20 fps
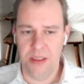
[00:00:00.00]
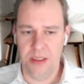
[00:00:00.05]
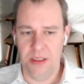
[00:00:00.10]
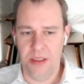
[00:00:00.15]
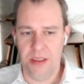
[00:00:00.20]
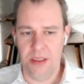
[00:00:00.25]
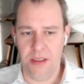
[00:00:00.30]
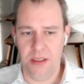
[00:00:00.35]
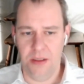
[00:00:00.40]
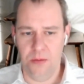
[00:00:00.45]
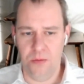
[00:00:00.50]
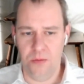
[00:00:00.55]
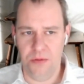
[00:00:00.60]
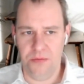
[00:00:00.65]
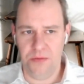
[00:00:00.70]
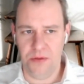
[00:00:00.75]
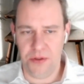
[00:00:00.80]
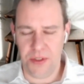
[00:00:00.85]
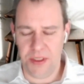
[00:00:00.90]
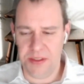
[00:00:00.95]
We've
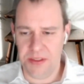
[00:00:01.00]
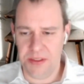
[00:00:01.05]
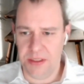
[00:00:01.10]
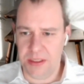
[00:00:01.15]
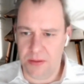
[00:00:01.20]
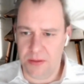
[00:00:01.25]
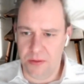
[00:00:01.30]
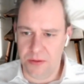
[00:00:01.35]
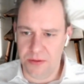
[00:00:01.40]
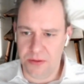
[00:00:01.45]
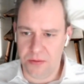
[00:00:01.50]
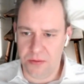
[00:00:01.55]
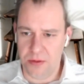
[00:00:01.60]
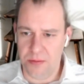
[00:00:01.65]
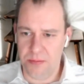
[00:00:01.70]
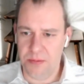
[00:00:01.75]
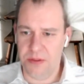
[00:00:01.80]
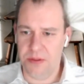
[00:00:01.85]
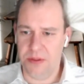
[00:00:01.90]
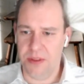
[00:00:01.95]
adjusted our script